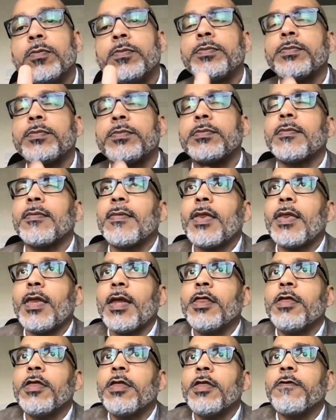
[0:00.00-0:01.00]
So
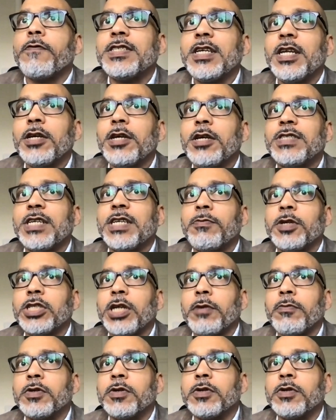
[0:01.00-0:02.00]
the first thing that you
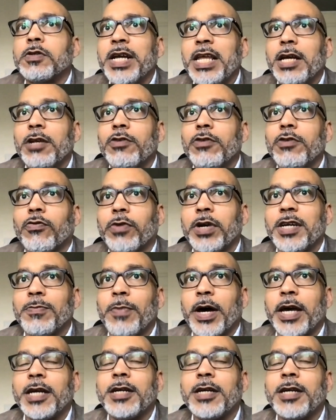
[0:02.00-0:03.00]
said, which I was really
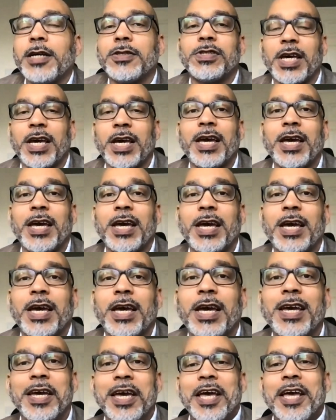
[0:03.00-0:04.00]
intrigued by, because you
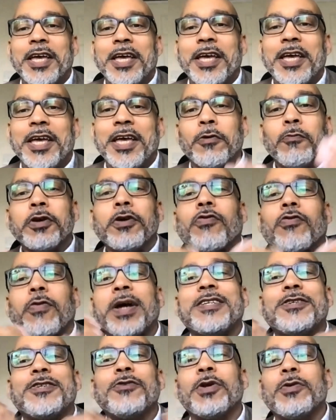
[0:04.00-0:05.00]
say,
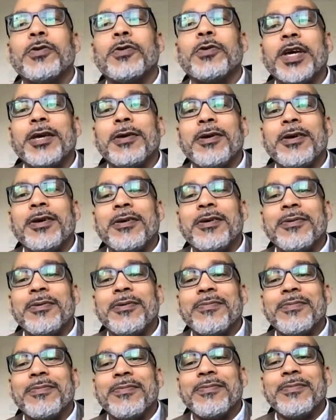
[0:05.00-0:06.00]
what you're trying to do with
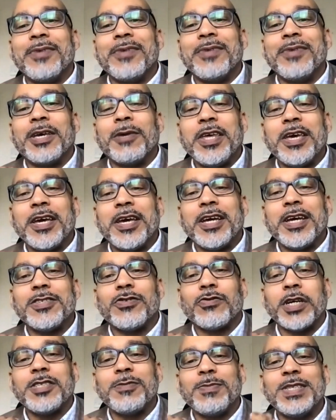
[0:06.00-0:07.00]

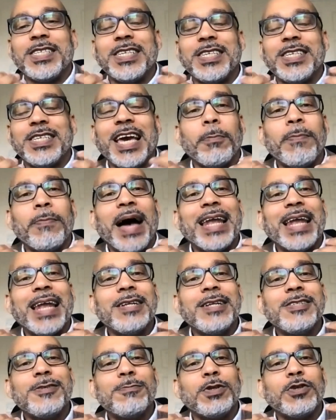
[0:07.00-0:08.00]
Wikipedia, it strikes me, is to get the
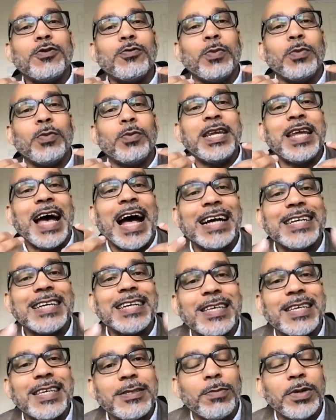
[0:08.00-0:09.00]
balance between
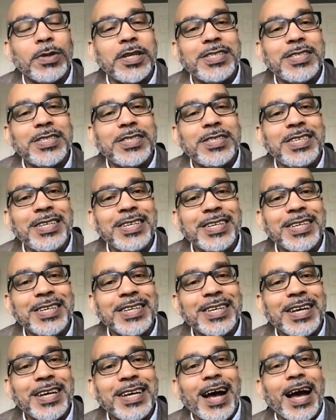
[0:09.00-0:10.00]

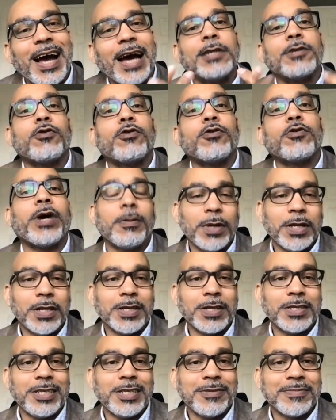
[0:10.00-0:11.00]
accessibility and
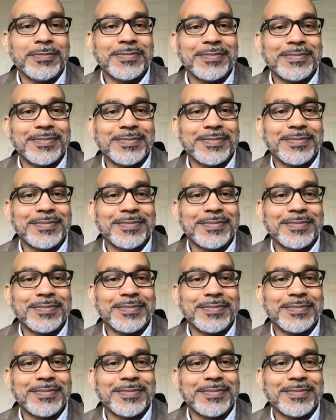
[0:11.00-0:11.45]
credibility.